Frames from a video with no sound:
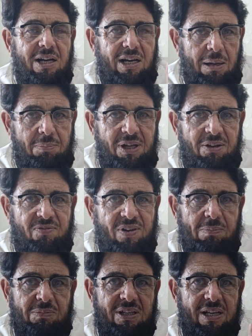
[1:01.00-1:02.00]
coming
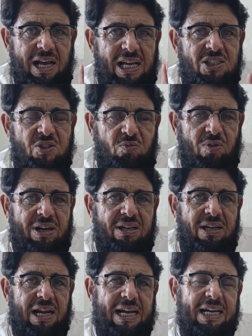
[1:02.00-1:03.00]
from the
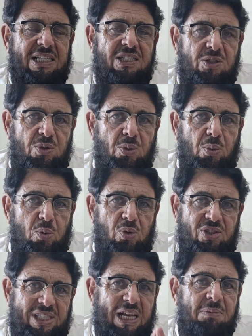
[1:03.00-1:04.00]
S1 and S2
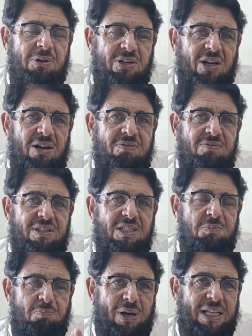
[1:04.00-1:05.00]
segment of the
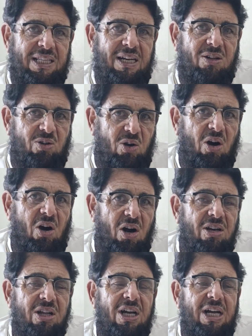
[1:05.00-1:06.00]
spinal
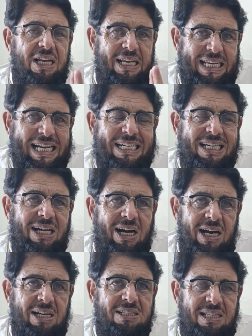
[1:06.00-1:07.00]
cord, lateral
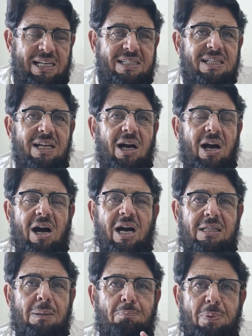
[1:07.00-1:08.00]
heart cells
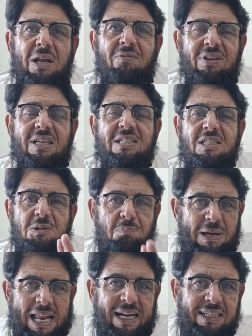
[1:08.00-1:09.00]
or the pelvic
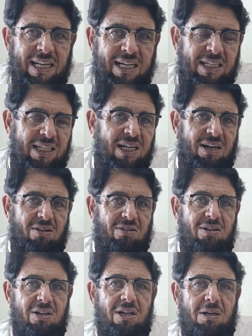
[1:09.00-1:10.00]
splanchnic nerve,
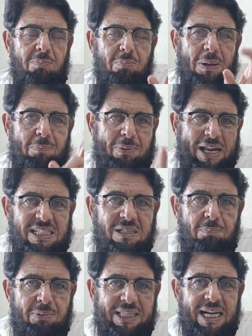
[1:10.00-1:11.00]
by
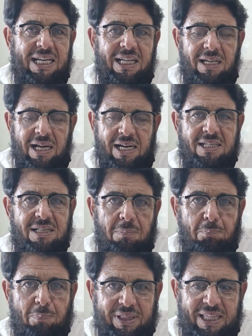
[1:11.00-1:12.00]
parasympathetic and
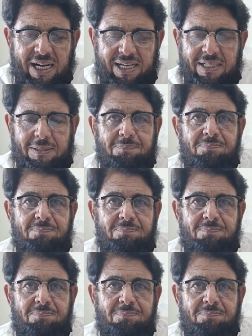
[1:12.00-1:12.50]
sympathetic.